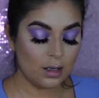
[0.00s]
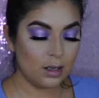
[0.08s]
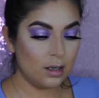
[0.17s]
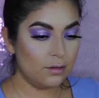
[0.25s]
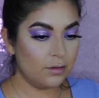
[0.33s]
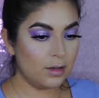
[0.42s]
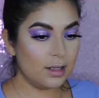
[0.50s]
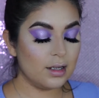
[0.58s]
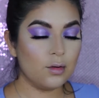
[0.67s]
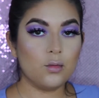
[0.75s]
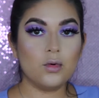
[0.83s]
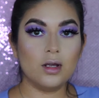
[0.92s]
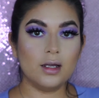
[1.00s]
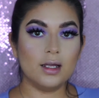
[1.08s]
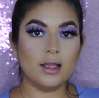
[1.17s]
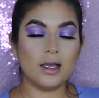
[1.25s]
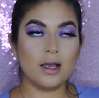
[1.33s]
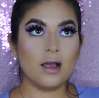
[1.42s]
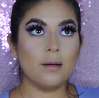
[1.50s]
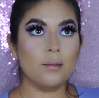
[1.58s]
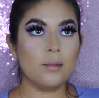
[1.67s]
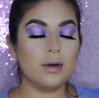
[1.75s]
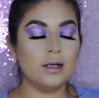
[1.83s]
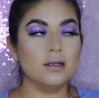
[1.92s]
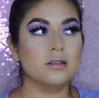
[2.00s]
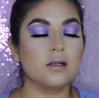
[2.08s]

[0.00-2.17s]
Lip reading: I feel like it really like brings